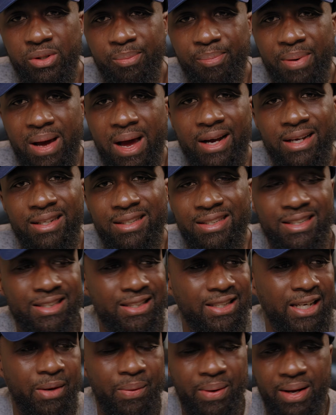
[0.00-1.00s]
a Pocket
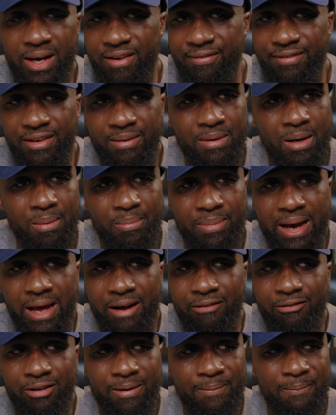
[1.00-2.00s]
6K without a V-mount
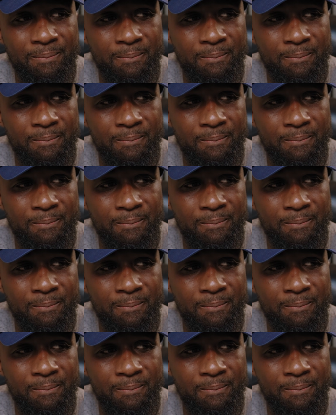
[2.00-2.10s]
battery.